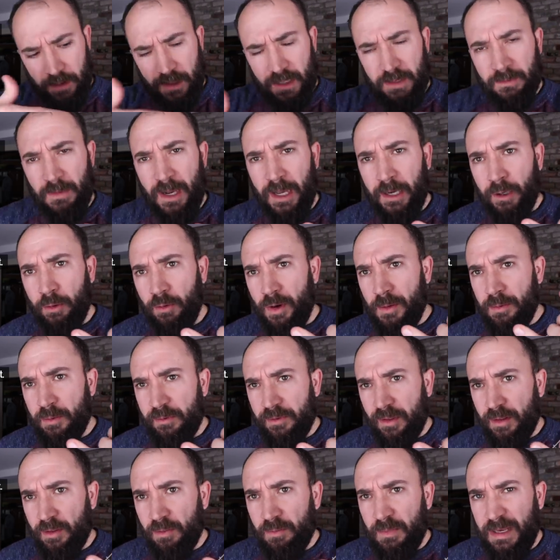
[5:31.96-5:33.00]
E minor
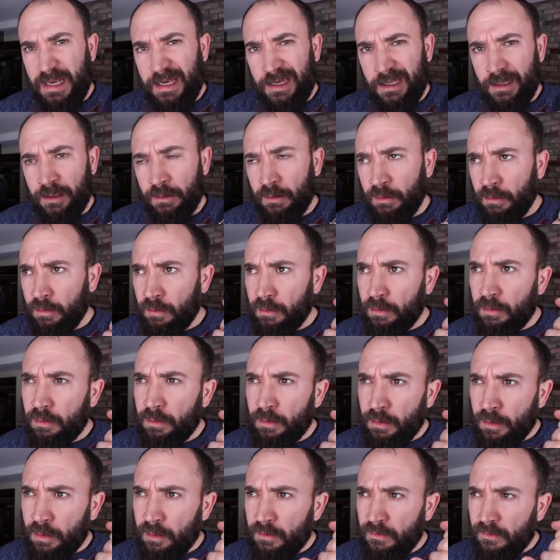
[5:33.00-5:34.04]
represents meaning.
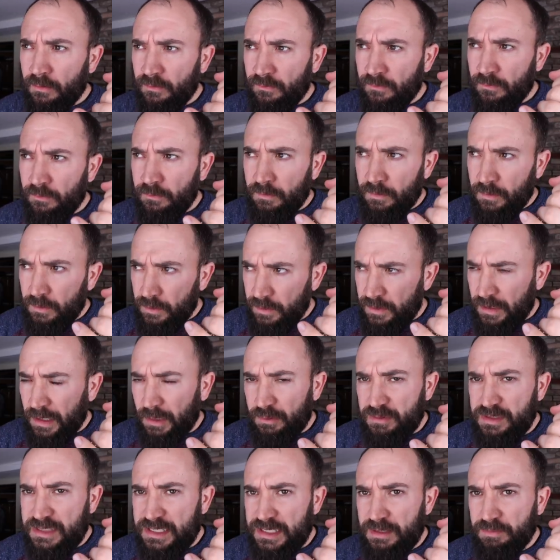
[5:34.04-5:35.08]
Listen how
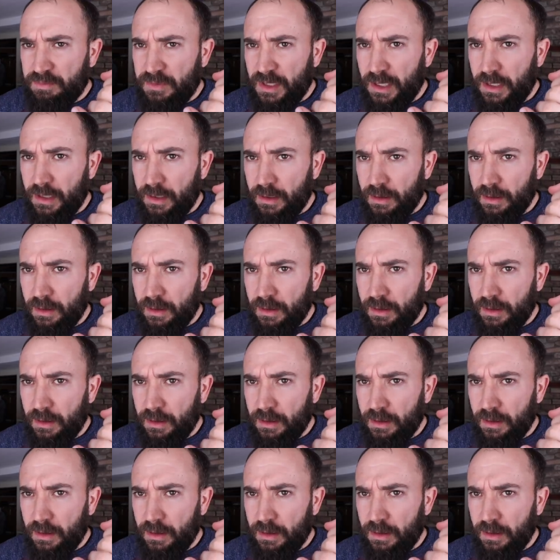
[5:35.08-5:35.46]
deep that